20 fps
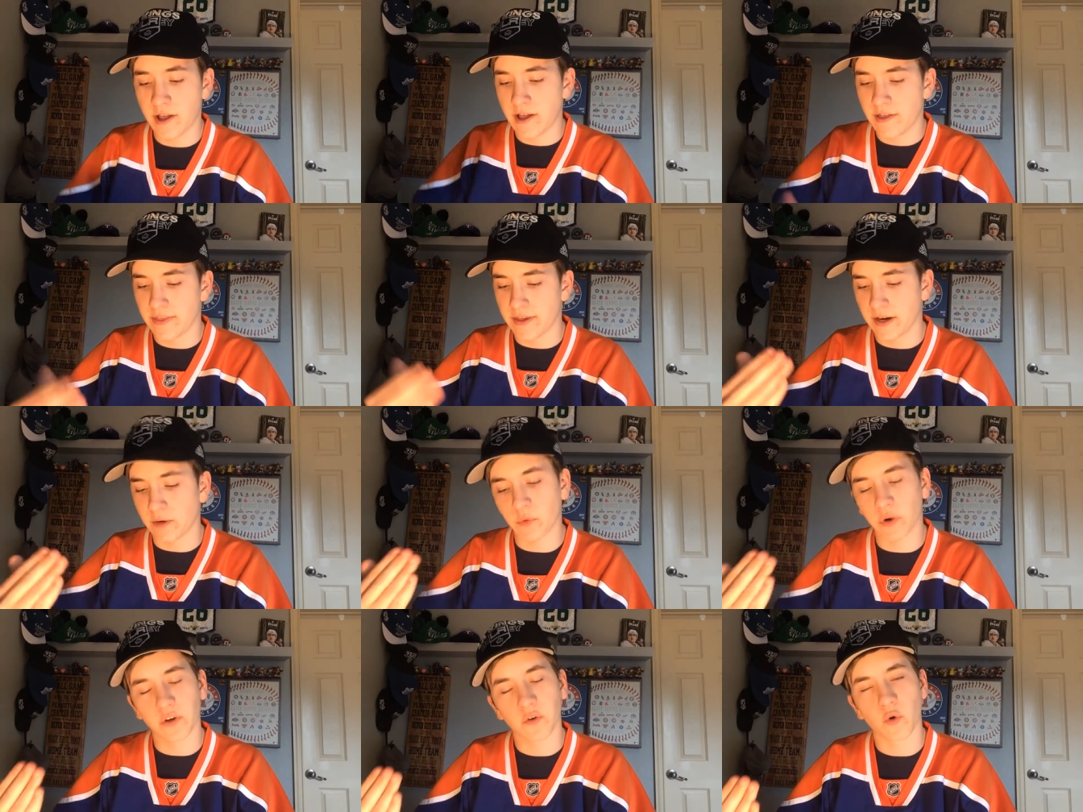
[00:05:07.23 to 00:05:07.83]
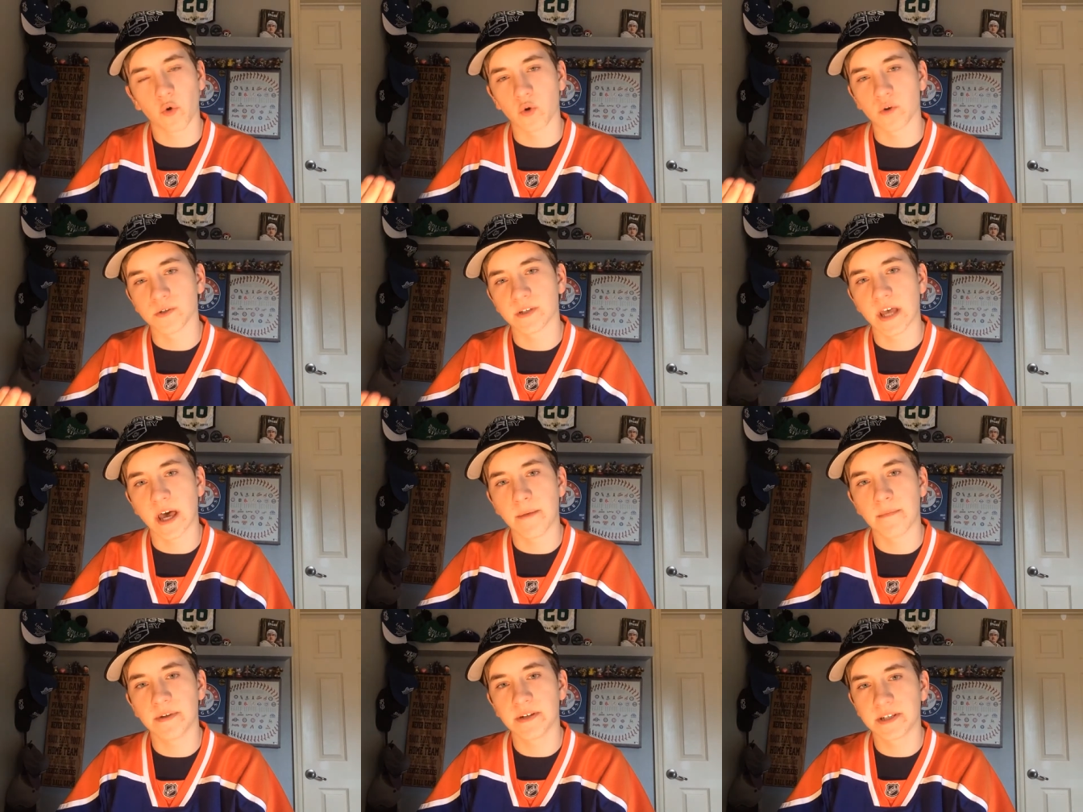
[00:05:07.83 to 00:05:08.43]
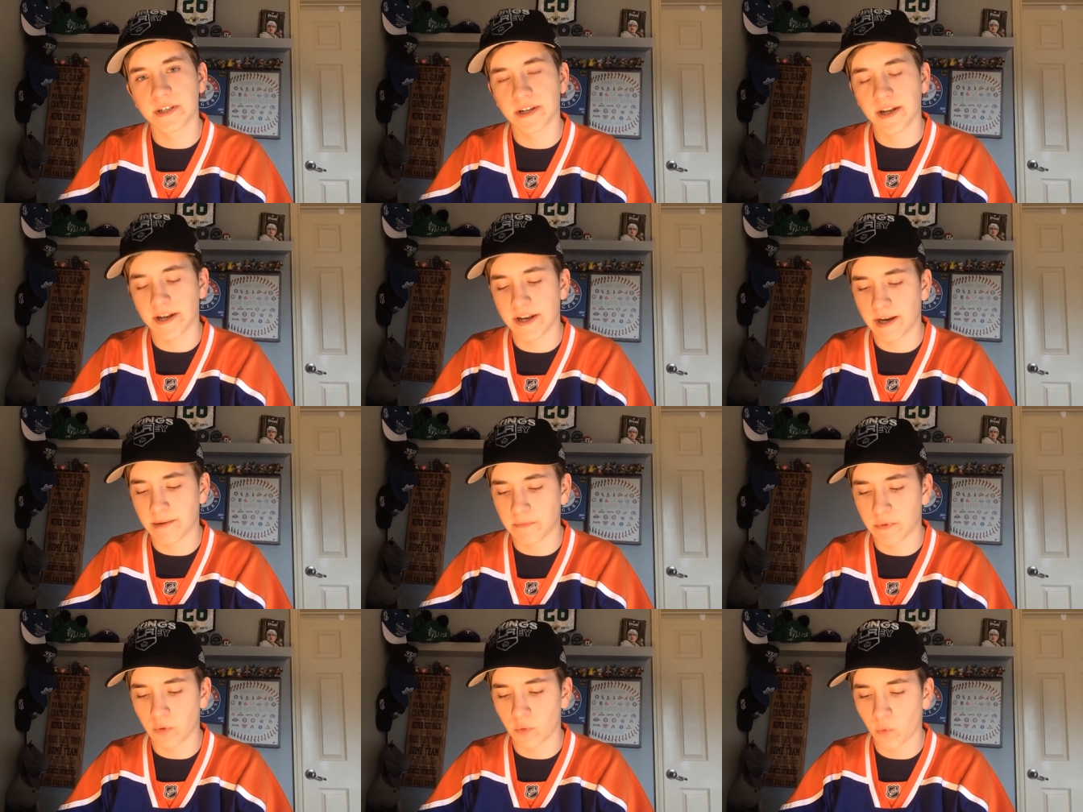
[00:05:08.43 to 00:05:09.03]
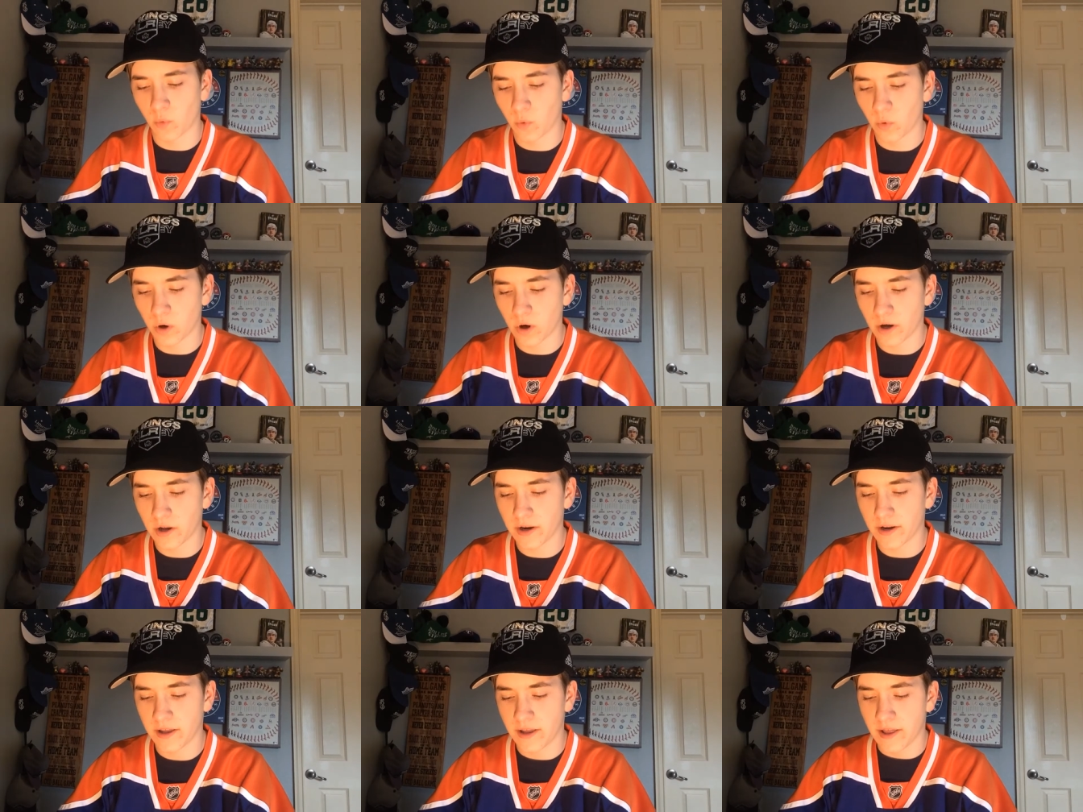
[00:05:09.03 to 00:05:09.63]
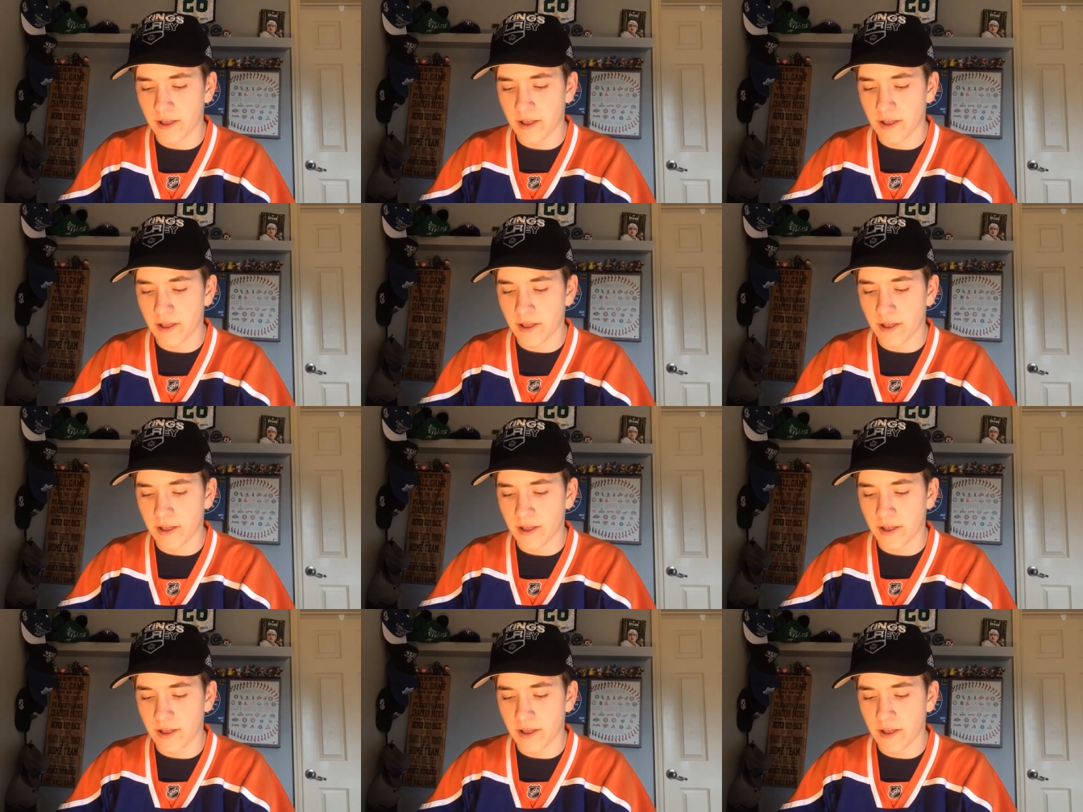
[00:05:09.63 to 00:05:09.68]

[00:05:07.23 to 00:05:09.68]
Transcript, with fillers: Then it went, of course, Edmonton at number one.